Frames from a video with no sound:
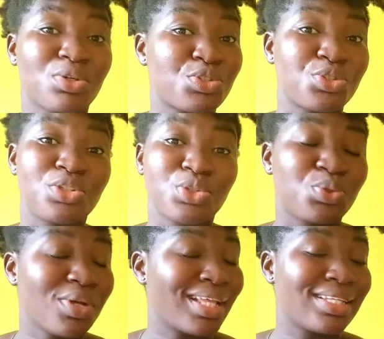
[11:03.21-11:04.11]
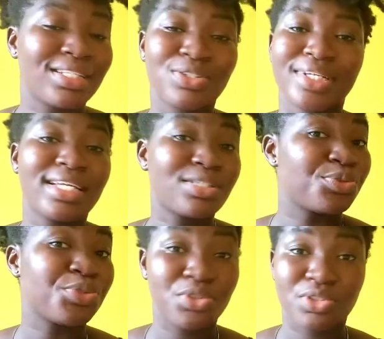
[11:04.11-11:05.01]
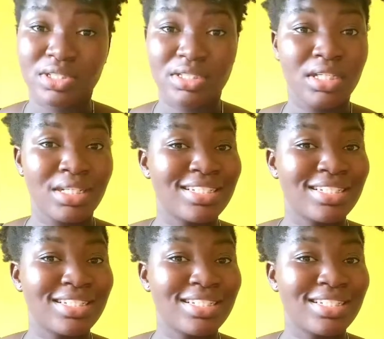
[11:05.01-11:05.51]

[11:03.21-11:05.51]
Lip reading: control you, and then you get ruined.